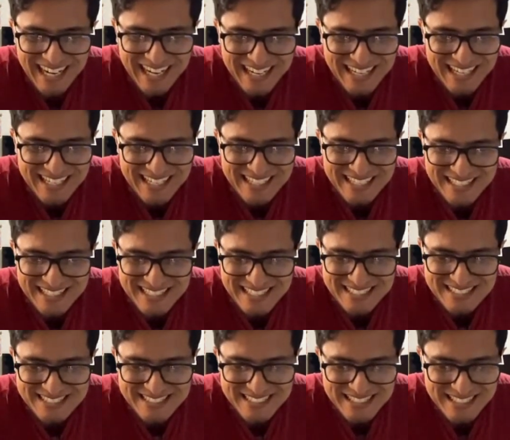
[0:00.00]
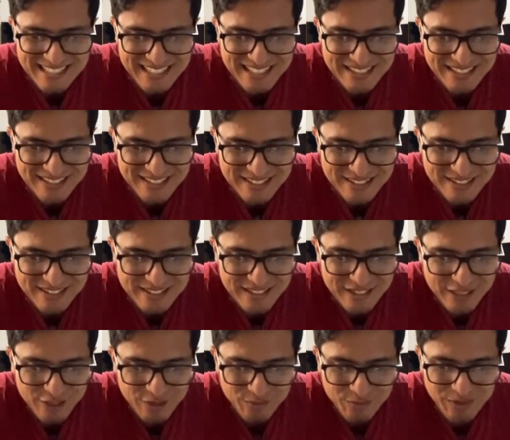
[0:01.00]
Let's see here.
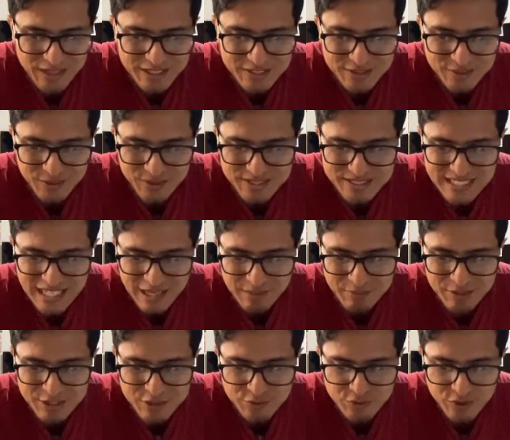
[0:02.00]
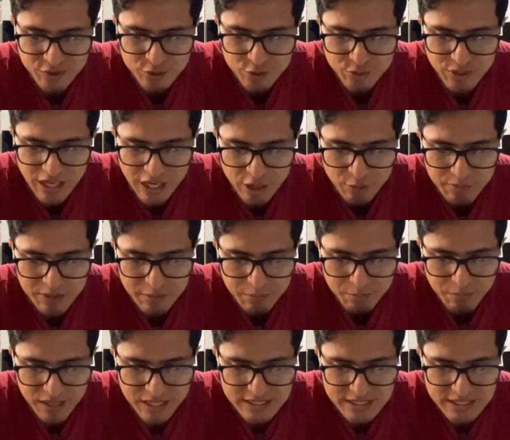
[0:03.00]
Rick Joyce, how much for a new helmet?